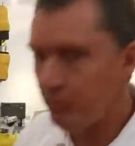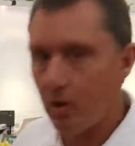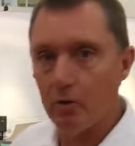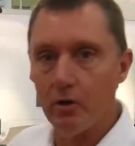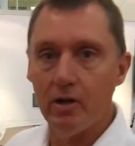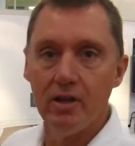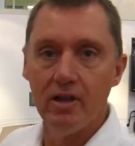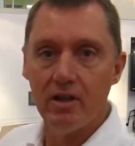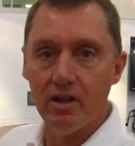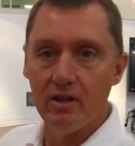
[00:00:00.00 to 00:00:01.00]
holder
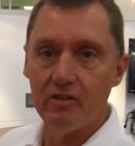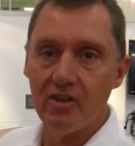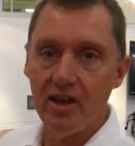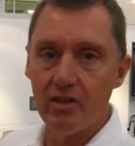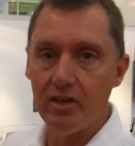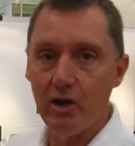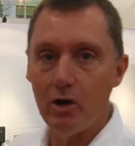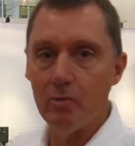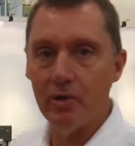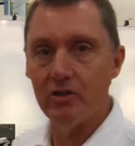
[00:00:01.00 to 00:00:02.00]
and it's out in the
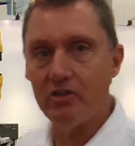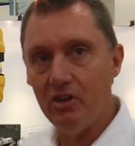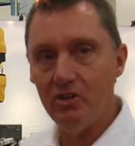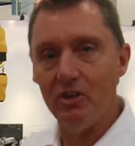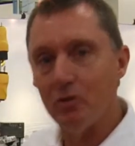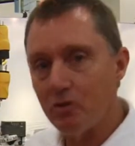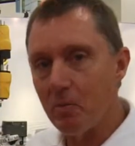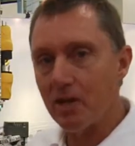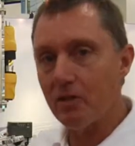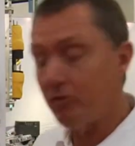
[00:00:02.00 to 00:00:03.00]
open, it's easy to inspect the